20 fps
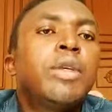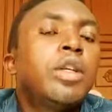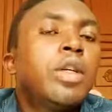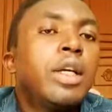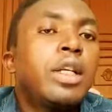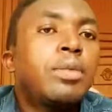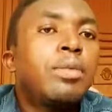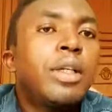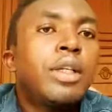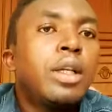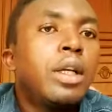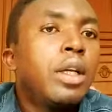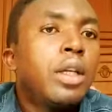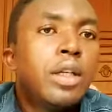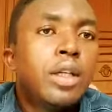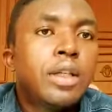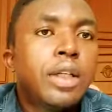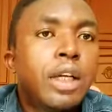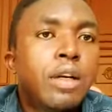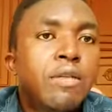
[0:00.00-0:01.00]
Especially
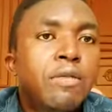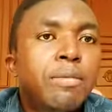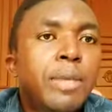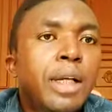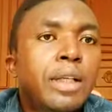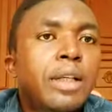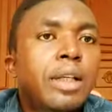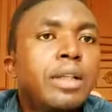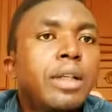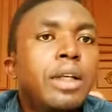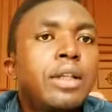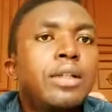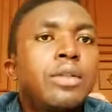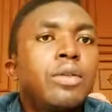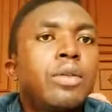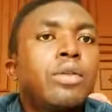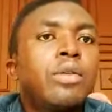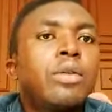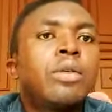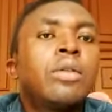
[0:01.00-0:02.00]
this kind of market I
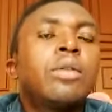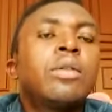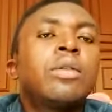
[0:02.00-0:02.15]
saw.